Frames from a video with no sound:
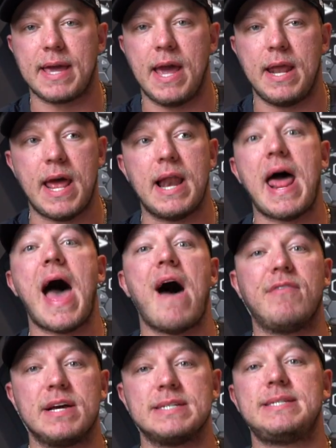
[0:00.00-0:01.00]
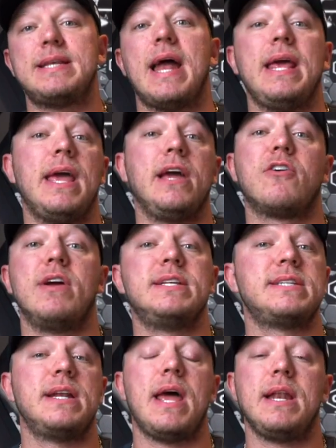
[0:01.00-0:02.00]
in and having a steady
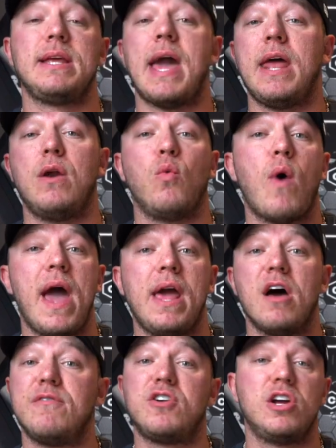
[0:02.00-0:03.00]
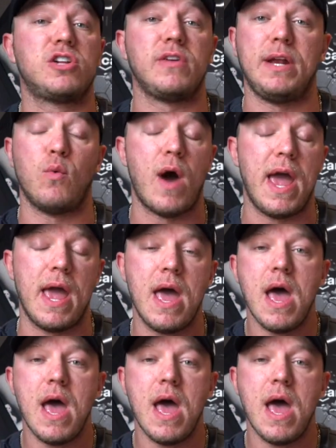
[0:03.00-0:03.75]
increase in gaining weight, of good clean weight.